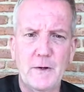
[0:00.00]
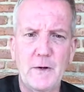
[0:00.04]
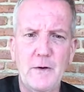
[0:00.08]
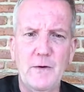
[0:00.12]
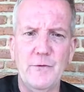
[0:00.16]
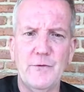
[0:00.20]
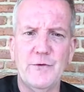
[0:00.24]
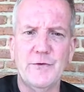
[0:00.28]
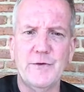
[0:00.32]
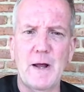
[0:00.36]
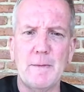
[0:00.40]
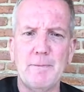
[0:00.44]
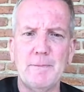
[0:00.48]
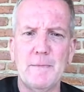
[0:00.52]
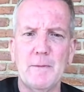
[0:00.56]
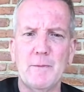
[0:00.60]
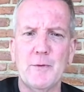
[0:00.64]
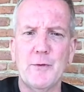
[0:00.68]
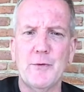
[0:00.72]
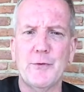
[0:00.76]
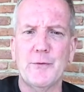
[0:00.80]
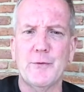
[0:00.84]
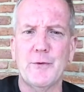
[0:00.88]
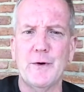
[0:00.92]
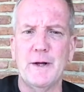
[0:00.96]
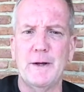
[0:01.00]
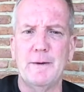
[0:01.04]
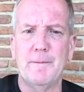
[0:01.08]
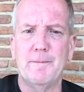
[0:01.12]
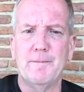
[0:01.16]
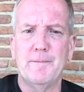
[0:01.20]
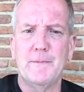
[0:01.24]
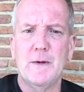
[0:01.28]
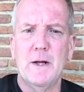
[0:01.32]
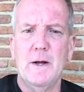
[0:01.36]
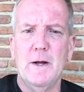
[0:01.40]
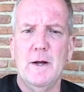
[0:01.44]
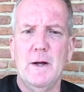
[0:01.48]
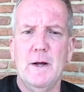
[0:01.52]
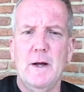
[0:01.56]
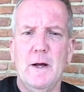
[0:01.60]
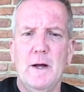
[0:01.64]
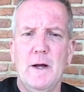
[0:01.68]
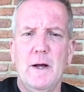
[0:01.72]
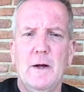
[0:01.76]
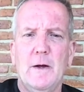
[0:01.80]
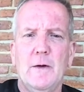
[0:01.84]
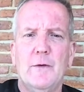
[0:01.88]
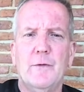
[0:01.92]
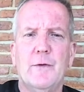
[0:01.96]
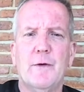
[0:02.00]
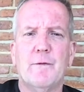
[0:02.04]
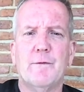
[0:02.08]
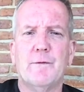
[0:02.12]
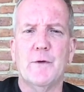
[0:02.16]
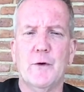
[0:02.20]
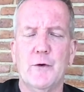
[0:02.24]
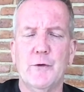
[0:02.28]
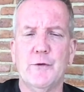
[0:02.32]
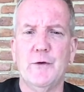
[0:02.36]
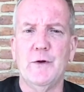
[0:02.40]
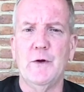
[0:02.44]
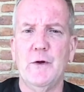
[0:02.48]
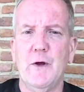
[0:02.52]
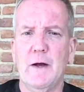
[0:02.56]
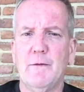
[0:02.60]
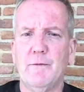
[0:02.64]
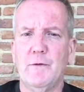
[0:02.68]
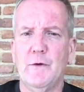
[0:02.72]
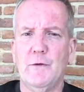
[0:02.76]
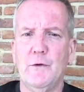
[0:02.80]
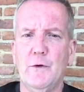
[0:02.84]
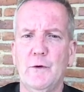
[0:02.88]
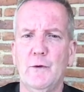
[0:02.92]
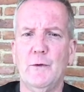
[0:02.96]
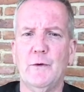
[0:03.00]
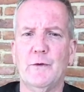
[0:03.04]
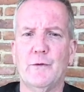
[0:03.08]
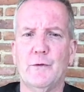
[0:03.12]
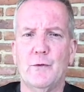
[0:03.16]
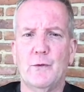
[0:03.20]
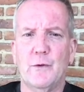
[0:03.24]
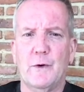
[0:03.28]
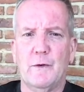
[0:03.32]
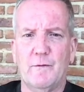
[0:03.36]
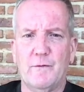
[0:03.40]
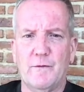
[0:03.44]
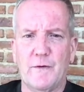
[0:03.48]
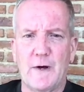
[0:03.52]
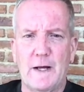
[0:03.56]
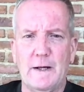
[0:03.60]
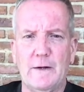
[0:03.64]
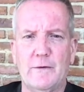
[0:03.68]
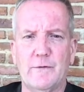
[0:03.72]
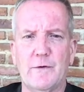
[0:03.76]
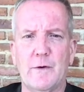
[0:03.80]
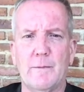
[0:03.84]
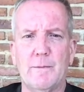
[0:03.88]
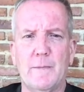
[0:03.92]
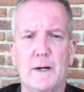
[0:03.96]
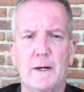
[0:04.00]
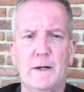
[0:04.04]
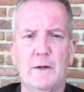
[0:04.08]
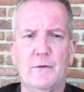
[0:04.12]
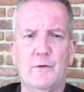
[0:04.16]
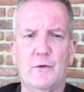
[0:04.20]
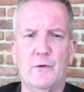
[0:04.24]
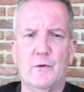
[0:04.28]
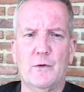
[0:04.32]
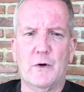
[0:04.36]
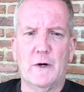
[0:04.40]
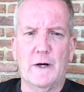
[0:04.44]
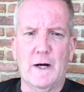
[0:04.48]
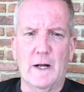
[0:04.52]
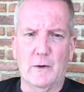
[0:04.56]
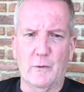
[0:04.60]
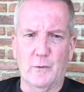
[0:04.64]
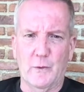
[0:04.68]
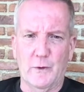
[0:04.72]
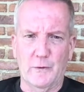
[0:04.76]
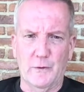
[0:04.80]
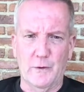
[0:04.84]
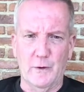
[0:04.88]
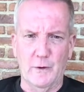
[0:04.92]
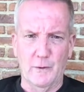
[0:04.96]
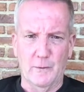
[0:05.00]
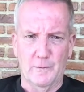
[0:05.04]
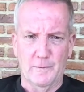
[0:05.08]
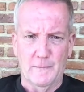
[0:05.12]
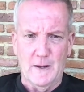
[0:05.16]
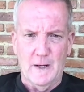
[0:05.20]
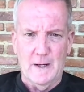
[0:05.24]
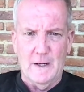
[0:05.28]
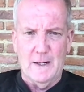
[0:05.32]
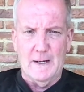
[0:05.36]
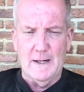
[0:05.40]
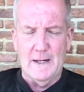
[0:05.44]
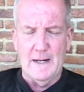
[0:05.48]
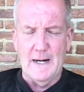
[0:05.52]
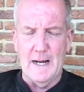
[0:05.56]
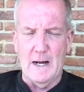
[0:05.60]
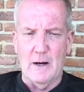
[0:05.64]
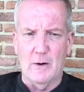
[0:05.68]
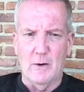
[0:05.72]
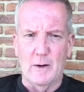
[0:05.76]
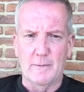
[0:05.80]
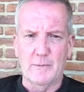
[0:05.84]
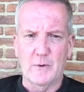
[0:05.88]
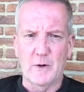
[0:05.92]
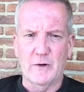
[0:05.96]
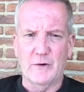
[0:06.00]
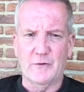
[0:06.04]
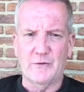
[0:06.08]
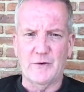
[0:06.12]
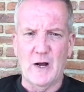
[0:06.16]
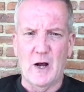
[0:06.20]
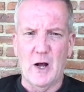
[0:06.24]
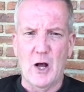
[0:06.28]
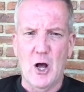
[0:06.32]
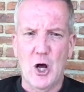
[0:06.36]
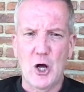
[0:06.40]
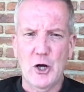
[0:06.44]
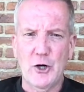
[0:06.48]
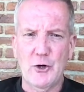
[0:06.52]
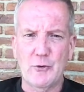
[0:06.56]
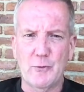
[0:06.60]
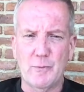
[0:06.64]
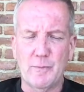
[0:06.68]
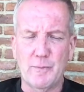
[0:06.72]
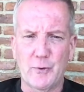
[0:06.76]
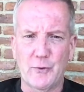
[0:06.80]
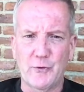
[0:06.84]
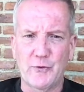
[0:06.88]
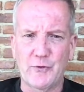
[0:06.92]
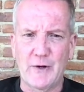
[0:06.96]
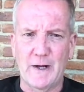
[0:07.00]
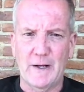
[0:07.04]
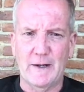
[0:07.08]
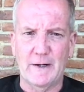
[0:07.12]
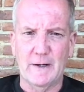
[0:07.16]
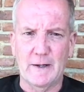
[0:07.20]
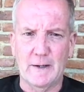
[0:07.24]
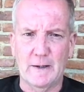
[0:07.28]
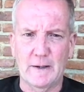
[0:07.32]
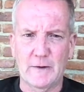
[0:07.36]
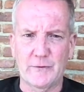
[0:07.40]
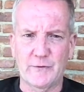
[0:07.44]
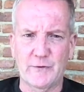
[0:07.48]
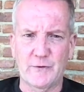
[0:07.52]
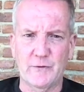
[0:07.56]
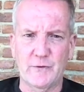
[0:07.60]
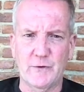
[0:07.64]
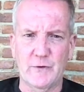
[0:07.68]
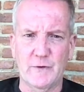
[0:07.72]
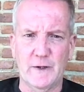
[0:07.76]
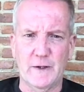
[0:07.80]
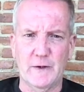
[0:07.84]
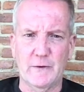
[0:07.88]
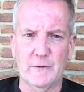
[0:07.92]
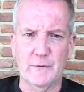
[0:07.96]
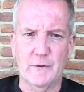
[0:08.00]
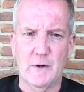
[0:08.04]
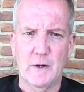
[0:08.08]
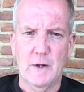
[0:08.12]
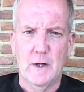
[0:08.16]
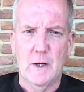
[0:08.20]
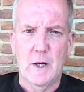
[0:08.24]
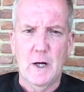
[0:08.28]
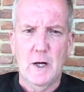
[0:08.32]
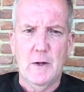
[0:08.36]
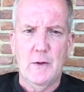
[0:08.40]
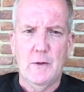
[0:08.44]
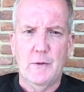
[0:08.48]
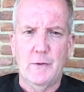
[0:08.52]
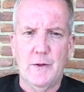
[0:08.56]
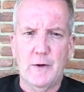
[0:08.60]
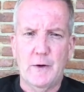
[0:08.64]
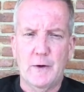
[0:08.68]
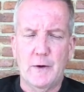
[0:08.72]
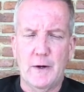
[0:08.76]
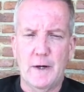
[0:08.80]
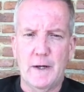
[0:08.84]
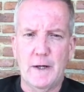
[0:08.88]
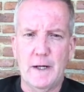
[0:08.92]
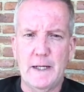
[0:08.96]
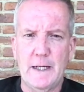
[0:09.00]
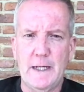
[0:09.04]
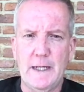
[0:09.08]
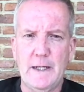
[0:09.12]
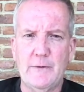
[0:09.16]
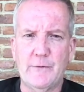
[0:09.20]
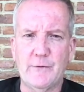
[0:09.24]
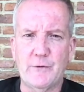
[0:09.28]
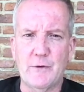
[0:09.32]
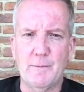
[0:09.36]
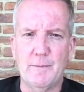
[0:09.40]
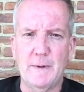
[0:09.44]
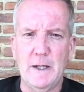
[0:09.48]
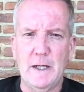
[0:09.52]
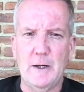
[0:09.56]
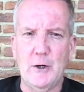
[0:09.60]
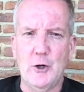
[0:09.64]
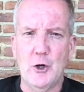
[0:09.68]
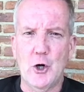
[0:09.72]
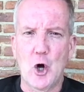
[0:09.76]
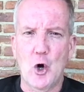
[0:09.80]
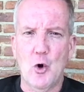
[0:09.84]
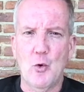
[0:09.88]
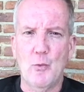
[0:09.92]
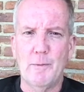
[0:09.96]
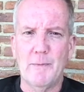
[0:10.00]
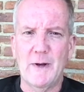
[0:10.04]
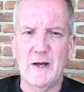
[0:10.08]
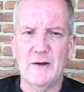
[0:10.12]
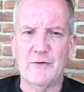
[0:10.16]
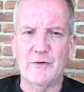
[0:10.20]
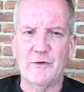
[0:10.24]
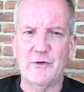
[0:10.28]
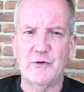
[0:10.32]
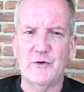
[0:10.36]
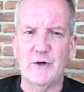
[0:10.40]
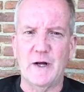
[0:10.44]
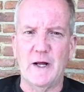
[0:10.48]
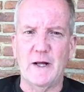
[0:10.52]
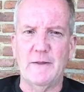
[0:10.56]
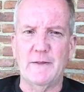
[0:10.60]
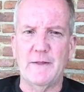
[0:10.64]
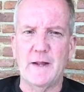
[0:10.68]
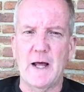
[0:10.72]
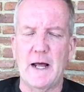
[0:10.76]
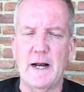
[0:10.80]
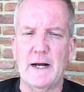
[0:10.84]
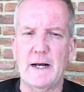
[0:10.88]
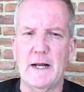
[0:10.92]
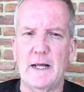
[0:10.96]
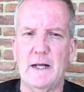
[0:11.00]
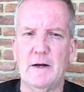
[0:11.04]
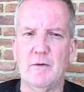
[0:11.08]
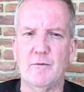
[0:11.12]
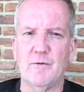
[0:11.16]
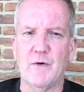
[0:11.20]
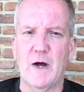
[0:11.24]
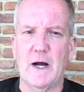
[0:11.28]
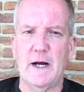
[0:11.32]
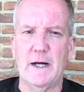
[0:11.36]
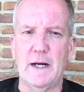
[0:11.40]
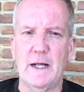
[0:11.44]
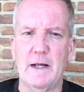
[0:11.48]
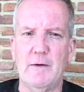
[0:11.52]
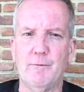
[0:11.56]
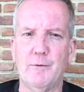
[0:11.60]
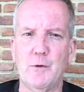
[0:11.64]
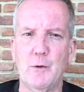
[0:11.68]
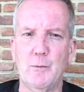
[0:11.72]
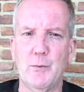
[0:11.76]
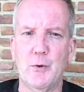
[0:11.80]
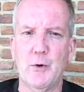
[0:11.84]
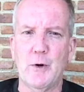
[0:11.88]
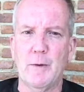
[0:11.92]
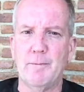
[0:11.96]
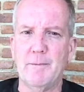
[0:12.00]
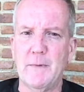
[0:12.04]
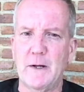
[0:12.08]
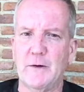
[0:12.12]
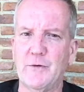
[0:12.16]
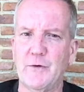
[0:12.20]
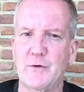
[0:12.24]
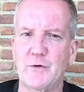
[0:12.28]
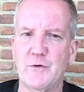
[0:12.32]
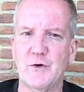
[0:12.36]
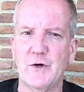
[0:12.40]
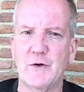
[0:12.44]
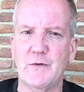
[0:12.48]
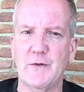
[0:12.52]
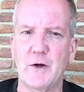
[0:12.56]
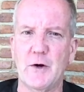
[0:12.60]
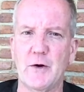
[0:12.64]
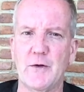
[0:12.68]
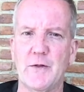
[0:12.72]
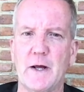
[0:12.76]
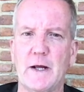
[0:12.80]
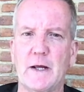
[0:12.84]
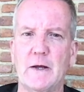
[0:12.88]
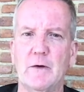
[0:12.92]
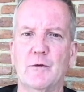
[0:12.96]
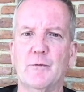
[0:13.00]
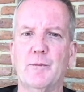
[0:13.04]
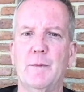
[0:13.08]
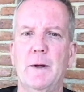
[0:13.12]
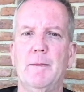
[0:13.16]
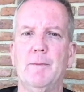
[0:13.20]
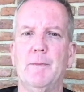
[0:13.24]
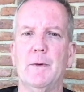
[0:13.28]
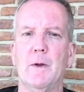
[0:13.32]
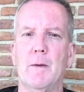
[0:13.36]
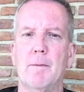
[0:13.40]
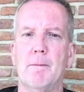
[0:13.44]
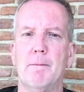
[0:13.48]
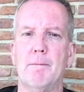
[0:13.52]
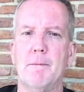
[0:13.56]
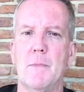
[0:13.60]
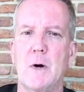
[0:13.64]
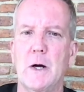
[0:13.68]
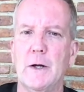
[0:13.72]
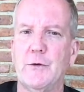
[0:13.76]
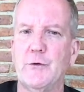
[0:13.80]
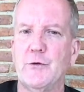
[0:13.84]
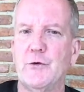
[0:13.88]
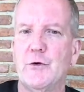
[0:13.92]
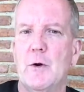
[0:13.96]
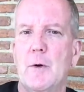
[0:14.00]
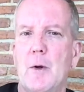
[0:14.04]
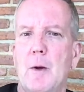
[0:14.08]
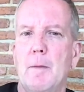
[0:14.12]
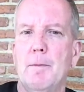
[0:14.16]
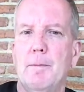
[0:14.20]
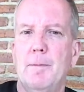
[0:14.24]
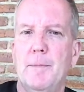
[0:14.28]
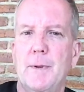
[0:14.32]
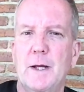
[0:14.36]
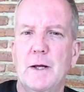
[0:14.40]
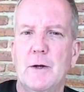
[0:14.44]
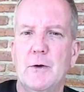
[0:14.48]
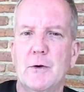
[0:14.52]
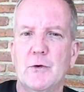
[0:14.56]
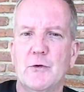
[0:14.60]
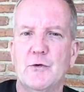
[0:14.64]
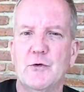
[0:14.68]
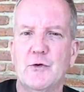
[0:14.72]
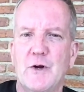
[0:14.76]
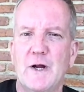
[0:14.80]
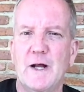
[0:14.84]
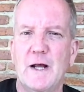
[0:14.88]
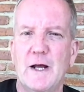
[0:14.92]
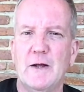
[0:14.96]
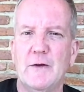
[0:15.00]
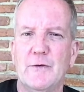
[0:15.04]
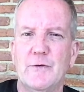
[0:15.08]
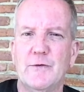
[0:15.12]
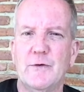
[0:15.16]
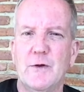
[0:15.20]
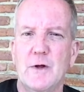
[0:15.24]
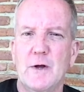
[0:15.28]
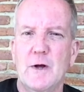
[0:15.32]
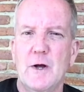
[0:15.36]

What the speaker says: Step number 3, the first thing you have to do is to invite somebody to connect with you. Now, I'm going to say 100%, listen to this. There needs to be no message in that invite. If you put a message in there, that gives people a much bigger chance